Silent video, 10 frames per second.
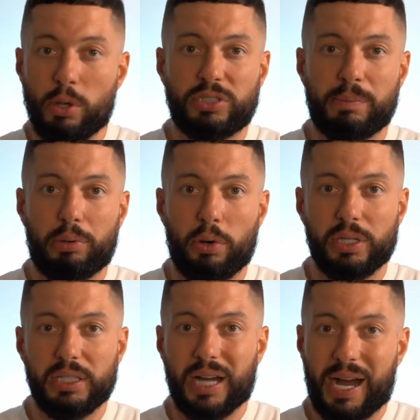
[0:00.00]
most
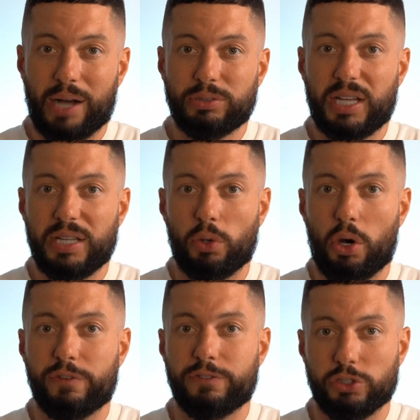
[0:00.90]
importantly, how to get your
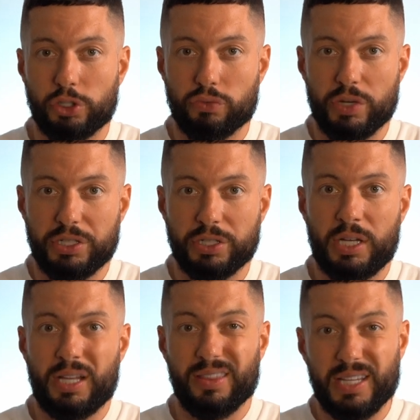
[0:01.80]
offers agreed.
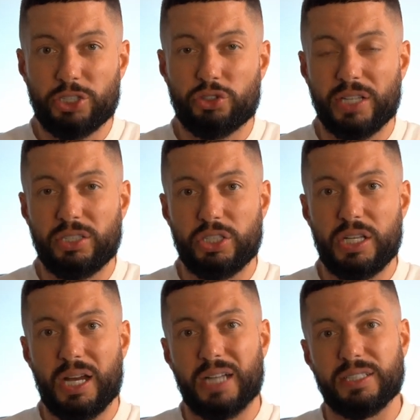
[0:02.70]
This
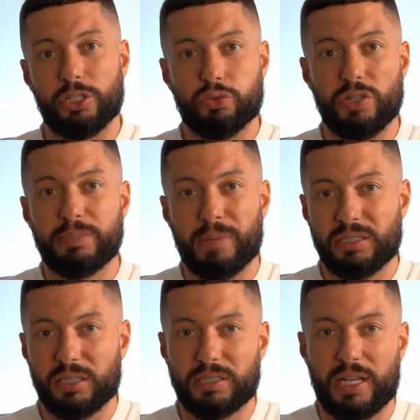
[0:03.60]
strategy has increased my
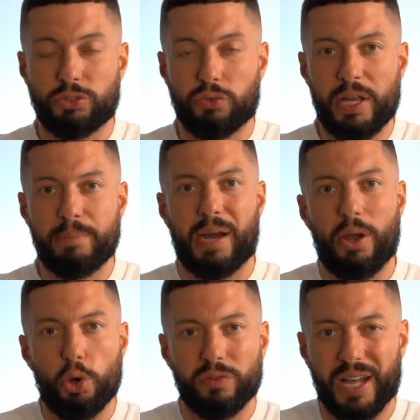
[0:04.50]
success rate by
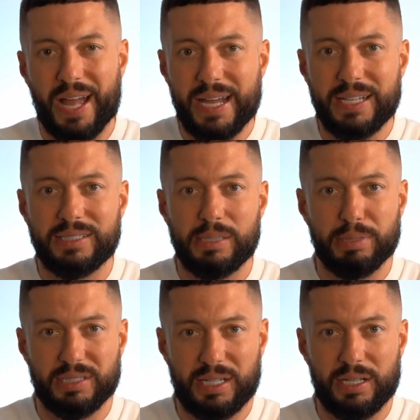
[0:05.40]
over
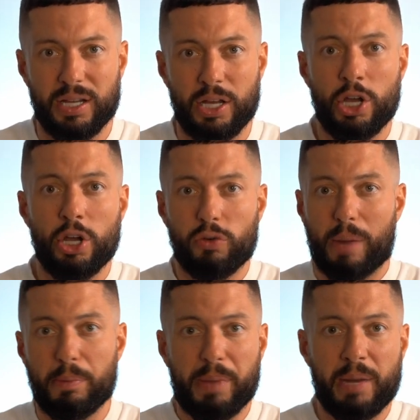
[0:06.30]
80%.
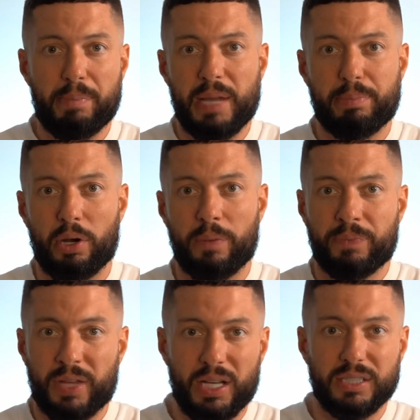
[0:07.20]
Grab a pen and paper
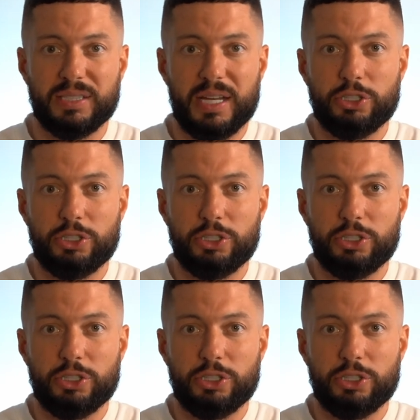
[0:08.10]
and stay